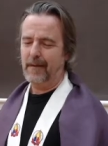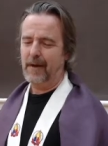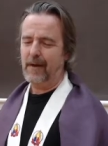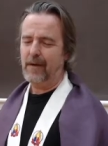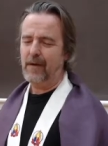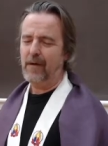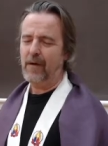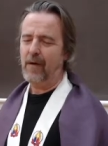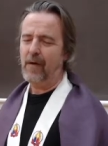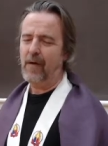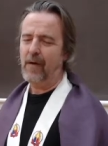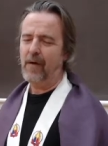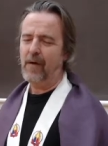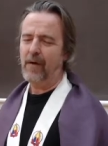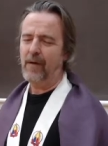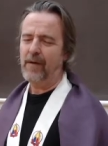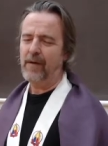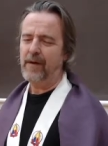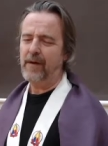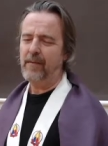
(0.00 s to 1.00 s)
Cooler
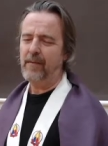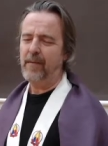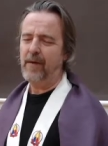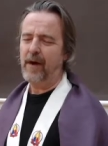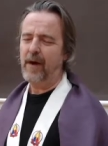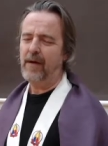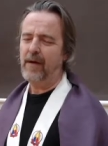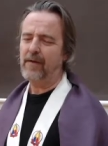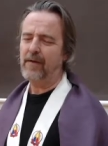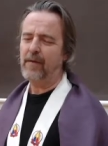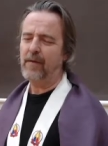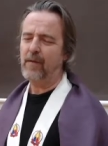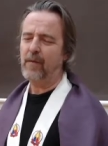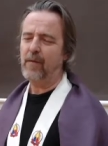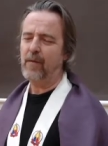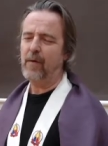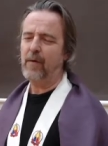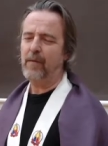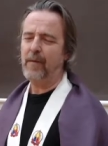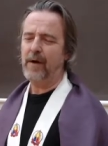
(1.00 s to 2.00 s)
on the in-breath and
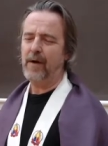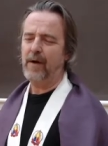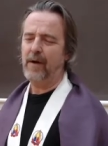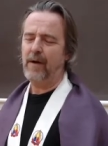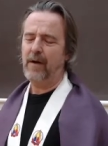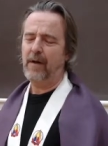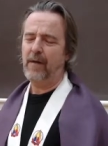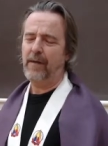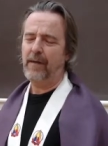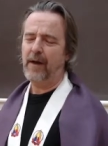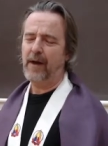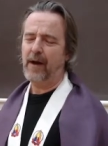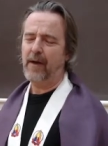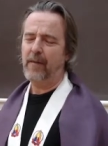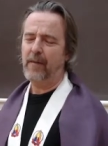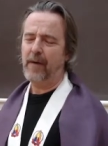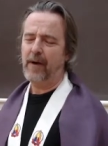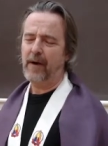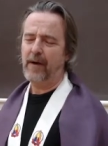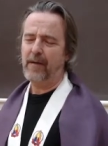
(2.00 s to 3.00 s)
warmer on the
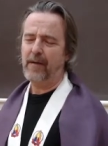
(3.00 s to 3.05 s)
out-breath.